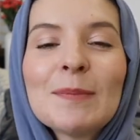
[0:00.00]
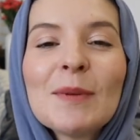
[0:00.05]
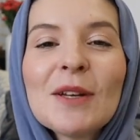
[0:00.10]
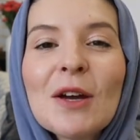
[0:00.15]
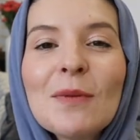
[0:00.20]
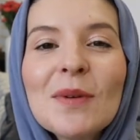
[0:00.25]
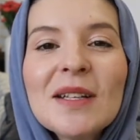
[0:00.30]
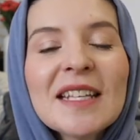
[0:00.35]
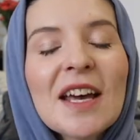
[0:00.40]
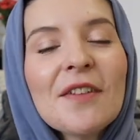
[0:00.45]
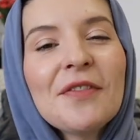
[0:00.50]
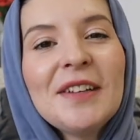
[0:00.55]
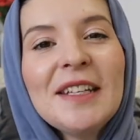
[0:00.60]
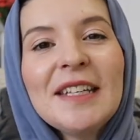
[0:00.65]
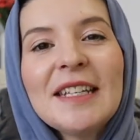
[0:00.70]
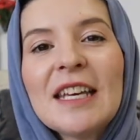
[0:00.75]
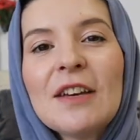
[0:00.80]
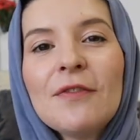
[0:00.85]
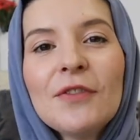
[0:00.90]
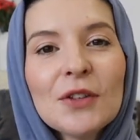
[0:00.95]
But I would
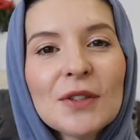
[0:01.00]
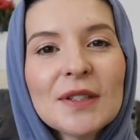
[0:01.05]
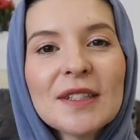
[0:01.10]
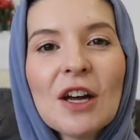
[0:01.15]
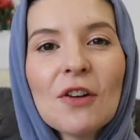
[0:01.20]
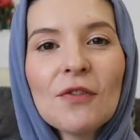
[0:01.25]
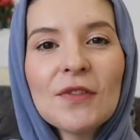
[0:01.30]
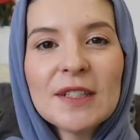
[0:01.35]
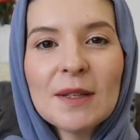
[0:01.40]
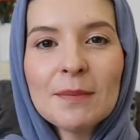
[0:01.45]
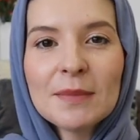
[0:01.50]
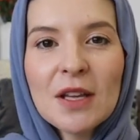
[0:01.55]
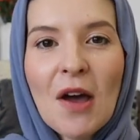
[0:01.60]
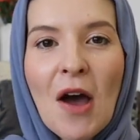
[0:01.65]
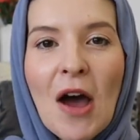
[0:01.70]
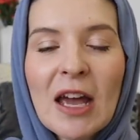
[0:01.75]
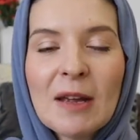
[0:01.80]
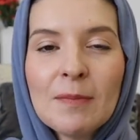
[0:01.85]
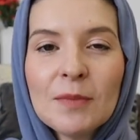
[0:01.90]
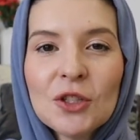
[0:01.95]
definitely give yourself some
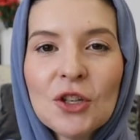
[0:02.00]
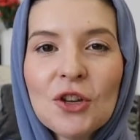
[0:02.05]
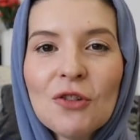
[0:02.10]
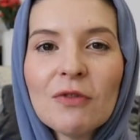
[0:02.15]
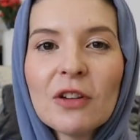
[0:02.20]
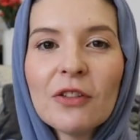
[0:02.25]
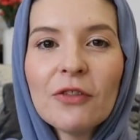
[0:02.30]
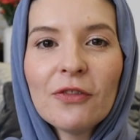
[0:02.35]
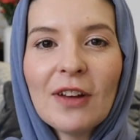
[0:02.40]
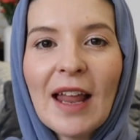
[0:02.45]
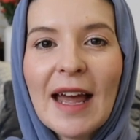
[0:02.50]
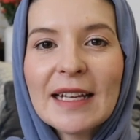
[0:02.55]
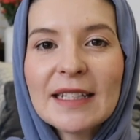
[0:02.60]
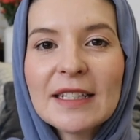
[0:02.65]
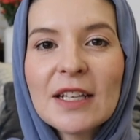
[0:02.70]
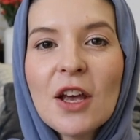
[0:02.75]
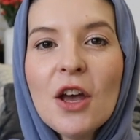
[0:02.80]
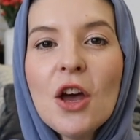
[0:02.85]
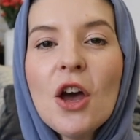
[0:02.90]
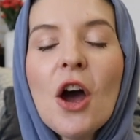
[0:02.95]
time to reflect
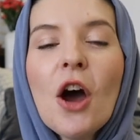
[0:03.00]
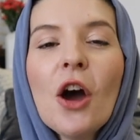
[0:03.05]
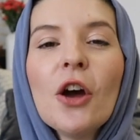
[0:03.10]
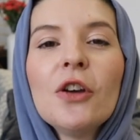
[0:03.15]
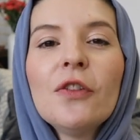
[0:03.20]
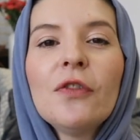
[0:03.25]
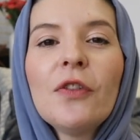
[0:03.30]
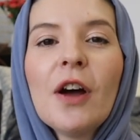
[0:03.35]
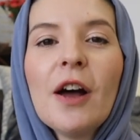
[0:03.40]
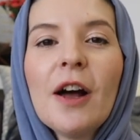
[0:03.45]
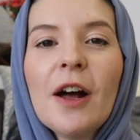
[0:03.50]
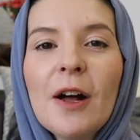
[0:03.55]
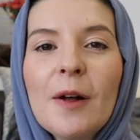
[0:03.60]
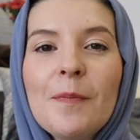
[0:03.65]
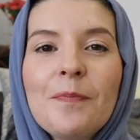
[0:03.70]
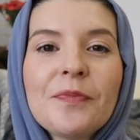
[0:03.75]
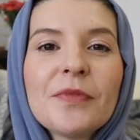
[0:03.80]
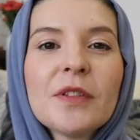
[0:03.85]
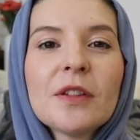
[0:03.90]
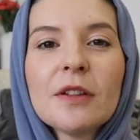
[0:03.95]

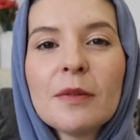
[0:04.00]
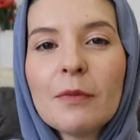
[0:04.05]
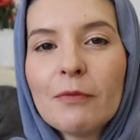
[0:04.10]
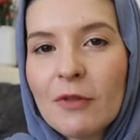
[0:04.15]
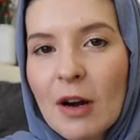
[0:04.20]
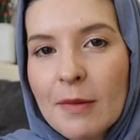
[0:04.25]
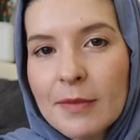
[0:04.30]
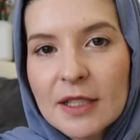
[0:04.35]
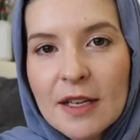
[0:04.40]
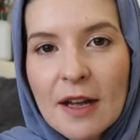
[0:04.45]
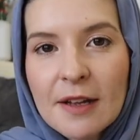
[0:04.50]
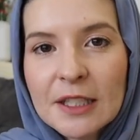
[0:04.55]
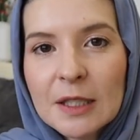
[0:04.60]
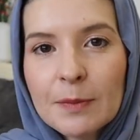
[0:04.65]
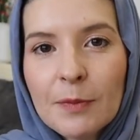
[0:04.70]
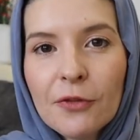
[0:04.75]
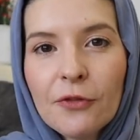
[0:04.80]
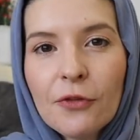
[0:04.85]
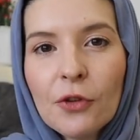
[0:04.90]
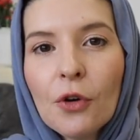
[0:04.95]
over Ramadan's
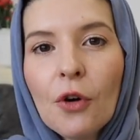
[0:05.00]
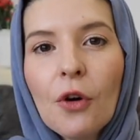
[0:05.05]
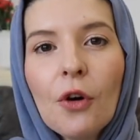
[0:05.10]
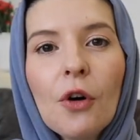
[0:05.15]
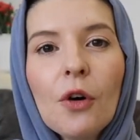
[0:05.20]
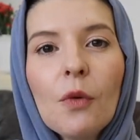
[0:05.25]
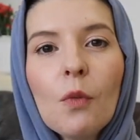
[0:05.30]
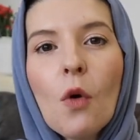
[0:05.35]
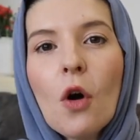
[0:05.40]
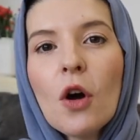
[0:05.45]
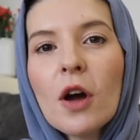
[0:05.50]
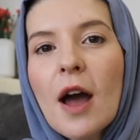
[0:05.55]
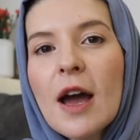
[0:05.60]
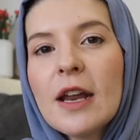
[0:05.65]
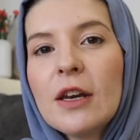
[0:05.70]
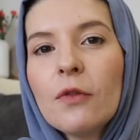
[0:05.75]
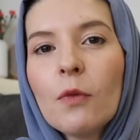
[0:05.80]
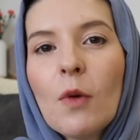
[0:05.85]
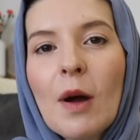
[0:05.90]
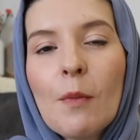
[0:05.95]
before, what
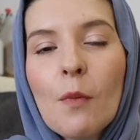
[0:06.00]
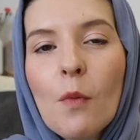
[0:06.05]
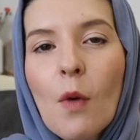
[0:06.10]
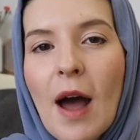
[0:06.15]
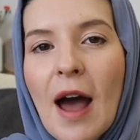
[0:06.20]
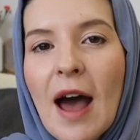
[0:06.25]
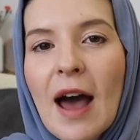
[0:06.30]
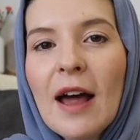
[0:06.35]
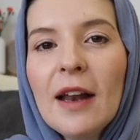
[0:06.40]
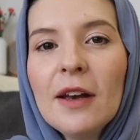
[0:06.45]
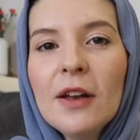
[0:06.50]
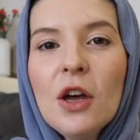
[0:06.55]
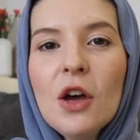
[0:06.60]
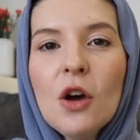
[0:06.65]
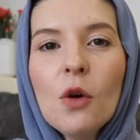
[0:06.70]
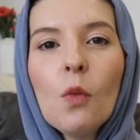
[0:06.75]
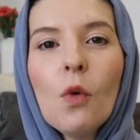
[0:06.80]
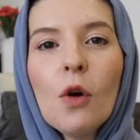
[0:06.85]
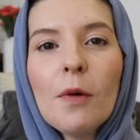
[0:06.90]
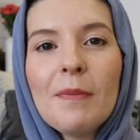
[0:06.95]
kind of went well,
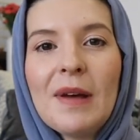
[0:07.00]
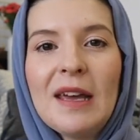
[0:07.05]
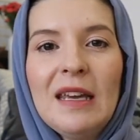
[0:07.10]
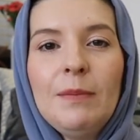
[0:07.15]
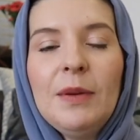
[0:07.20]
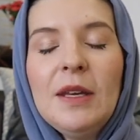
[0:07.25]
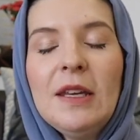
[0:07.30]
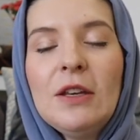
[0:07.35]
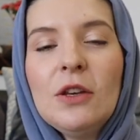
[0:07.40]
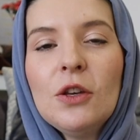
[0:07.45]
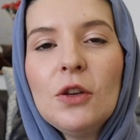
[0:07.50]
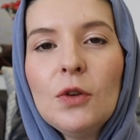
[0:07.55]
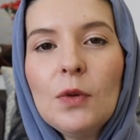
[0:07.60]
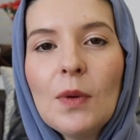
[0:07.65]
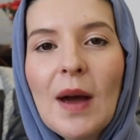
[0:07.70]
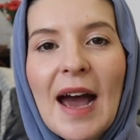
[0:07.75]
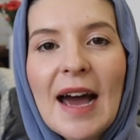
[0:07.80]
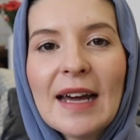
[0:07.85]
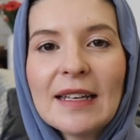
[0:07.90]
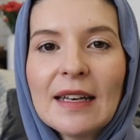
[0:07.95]
what maybe
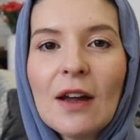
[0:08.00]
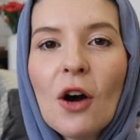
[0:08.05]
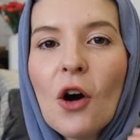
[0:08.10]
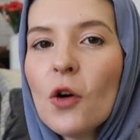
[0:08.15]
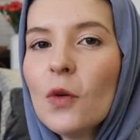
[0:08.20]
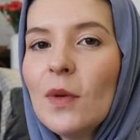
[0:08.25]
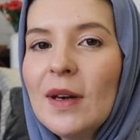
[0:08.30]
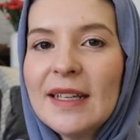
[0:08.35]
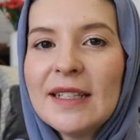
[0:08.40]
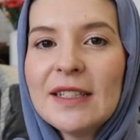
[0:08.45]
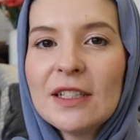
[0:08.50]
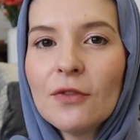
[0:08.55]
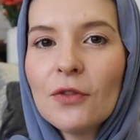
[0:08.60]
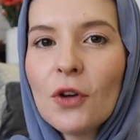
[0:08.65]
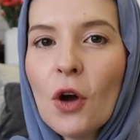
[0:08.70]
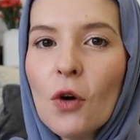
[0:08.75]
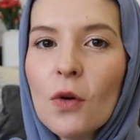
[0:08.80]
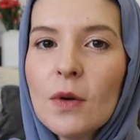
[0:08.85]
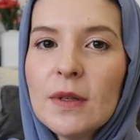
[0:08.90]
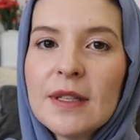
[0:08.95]
you had a whole list of
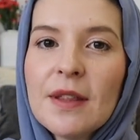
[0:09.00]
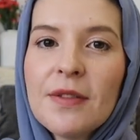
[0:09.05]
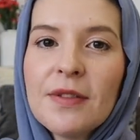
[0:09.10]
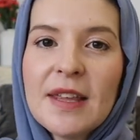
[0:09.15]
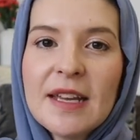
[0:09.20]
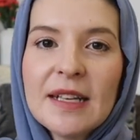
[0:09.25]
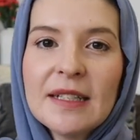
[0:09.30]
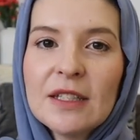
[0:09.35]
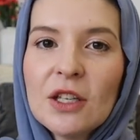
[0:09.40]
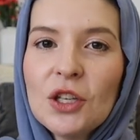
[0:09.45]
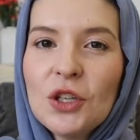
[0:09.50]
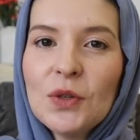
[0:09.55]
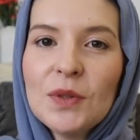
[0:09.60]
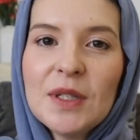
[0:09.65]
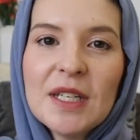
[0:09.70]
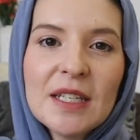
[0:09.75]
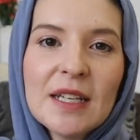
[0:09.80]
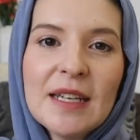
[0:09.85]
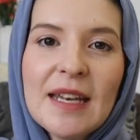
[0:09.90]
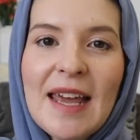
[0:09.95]
goals and things that you
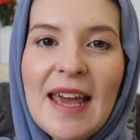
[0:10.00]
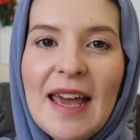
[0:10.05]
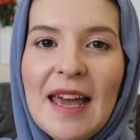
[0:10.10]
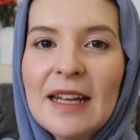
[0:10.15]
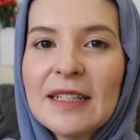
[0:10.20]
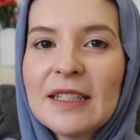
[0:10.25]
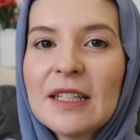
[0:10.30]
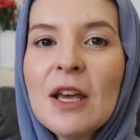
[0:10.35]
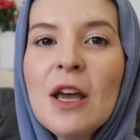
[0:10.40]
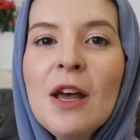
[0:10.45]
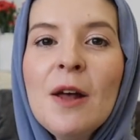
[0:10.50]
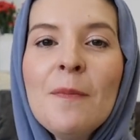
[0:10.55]
didn't hit.